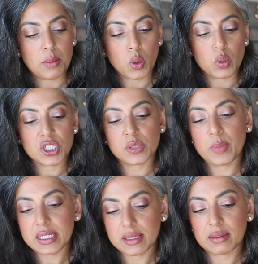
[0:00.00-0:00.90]
which is
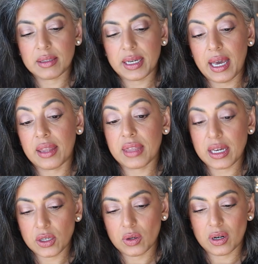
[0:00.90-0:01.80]
basically a
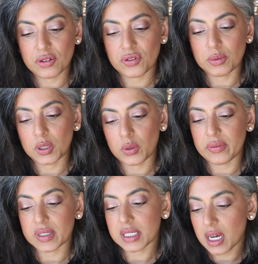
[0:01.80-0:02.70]
thank you card from Louis
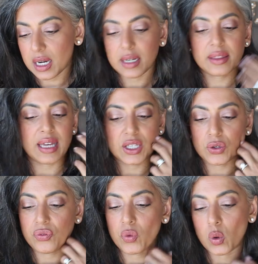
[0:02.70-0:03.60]
Vuitton. Thank
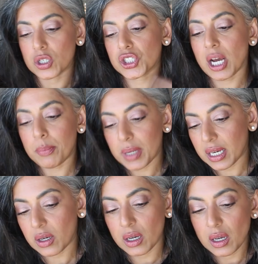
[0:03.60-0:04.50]
you for
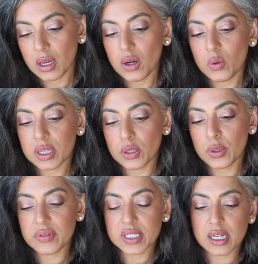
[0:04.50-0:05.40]
shopping with
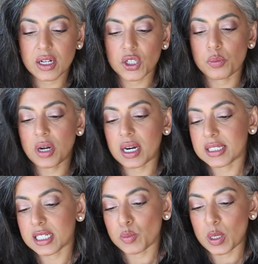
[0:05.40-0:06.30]
Louis Vuitton. Your
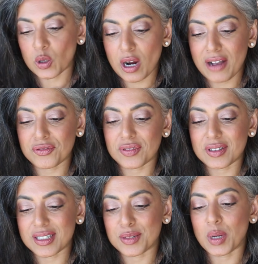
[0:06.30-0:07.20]
product has been
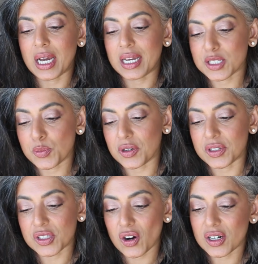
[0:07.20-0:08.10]
crafted by
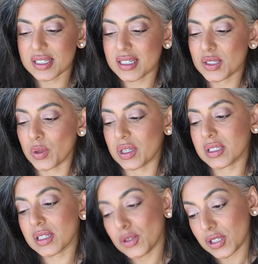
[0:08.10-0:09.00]
experienced artisans with
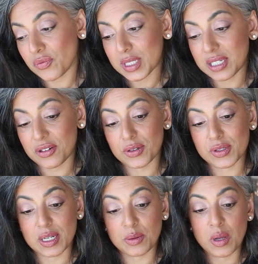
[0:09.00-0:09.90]
exclusive
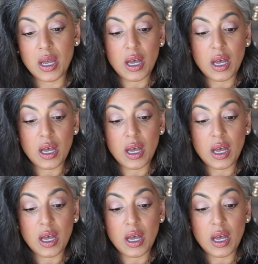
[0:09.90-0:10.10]
materials and